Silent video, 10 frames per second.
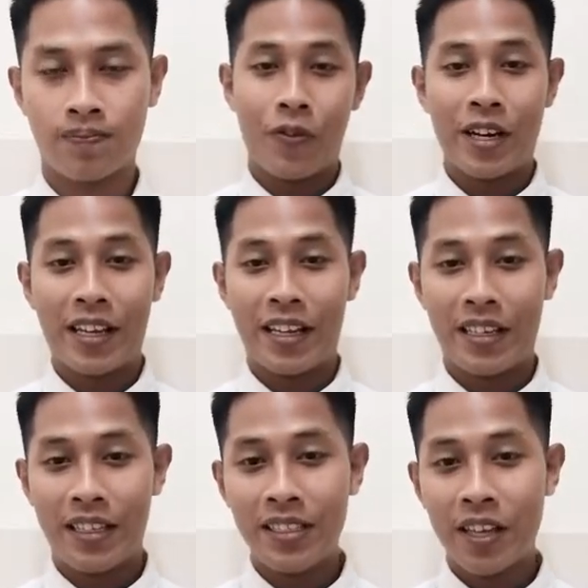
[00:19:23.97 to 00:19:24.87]
For
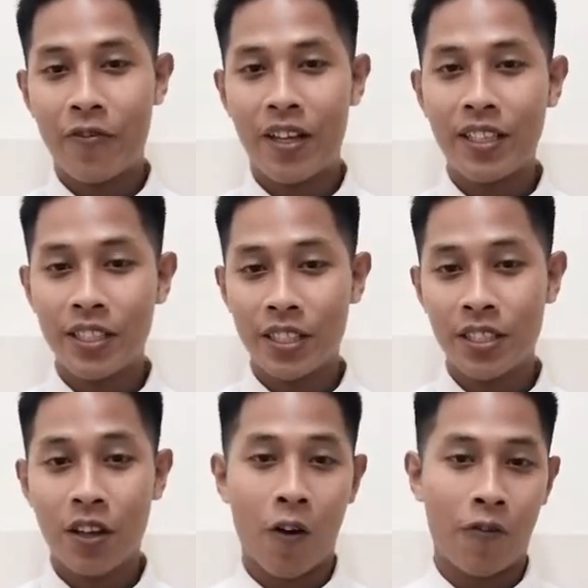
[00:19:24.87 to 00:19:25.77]
the
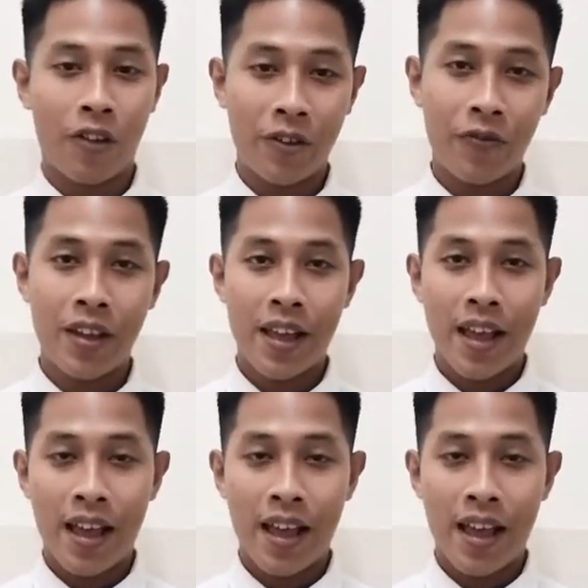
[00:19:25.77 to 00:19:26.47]
disadvantages of wave